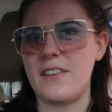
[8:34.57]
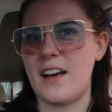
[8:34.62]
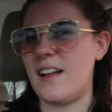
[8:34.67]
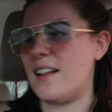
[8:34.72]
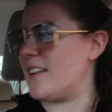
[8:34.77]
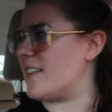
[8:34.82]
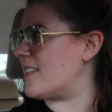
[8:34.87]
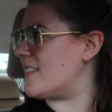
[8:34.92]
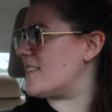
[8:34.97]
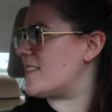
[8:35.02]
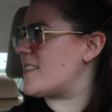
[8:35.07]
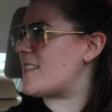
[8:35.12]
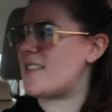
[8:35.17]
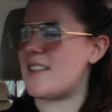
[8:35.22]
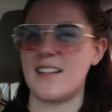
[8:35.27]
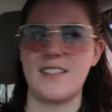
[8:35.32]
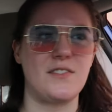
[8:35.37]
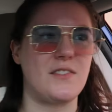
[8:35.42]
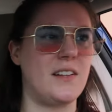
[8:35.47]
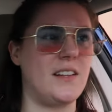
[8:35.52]
Oh, you
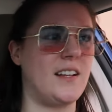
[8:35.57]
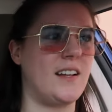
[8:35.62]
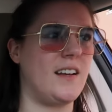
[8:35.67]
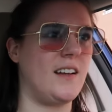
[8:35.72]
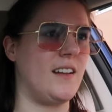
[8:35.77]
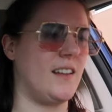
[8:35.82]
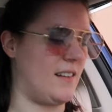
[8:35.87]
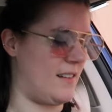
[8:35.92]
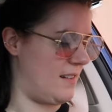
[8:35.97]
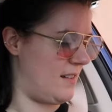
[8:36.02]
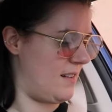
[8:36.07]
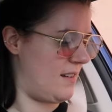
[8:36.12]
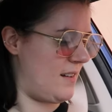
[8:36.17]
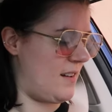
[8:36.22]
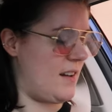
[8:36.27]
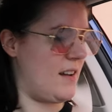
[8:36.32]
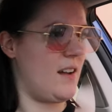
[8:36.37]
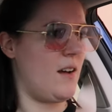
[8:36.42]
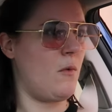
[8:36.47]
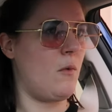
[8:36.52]
didn't ask for the
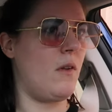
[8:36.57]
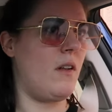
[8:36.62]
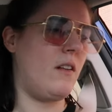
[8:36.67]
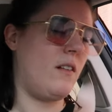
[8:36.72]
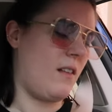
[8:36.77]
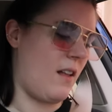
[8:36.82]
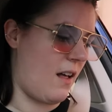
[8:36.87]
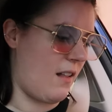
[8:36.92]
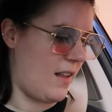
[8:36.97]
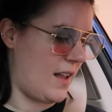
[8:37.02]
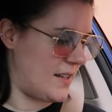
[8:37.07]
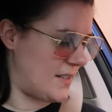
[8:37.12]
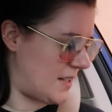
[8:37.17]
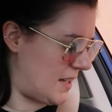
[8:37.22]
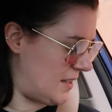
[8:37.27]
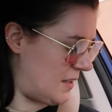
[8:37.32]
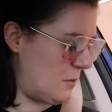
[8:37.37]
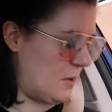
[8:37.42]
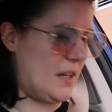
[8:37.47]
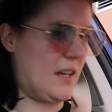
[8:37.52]
sauce. Well, I'll ask
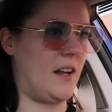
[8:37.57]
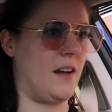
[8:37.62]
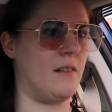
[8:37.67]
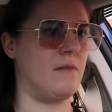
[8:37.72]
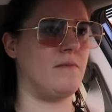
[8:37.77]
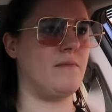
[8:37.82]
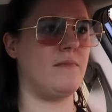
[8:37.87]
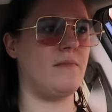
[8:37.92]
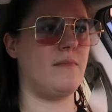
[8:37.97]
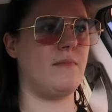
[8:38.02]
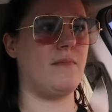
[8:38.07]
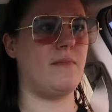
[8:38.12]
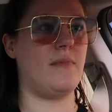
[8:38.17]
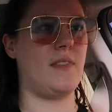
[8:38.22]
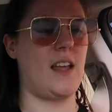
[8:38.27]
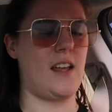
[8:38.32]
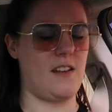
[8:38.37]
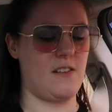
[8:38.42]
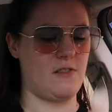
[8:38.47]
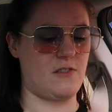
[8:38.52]
at the window.
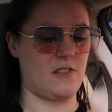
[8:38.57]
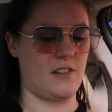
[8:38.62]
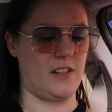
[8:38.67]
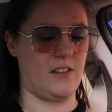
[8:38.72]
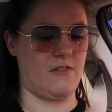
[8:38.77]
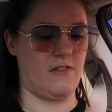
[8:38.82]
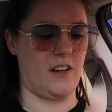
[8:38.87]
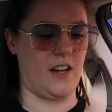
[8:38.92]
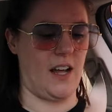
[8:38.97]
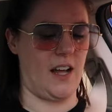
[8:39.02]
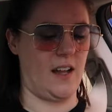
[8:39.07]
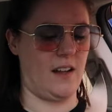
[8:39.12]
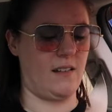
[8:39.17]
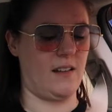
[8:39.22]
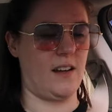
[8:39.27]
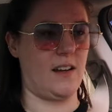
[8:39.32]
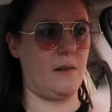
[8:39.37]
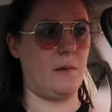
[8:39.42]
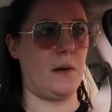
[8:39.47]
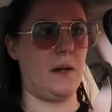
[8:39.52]
They usually
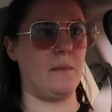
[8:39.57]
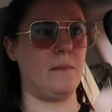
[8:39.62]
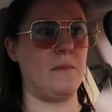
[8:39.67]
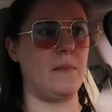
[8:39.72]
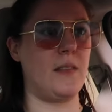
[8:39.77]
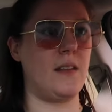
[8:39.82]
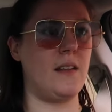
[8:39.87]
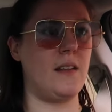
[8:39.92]
forget, anyway.